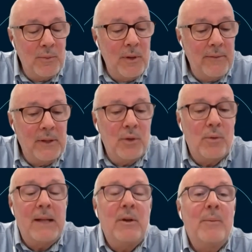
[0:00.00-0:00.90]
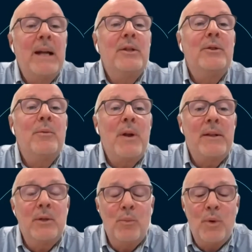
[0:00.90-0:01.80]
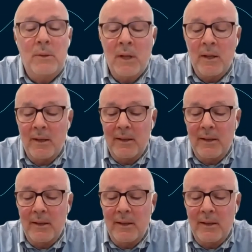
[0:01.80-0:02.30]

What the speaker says: of taxing dividends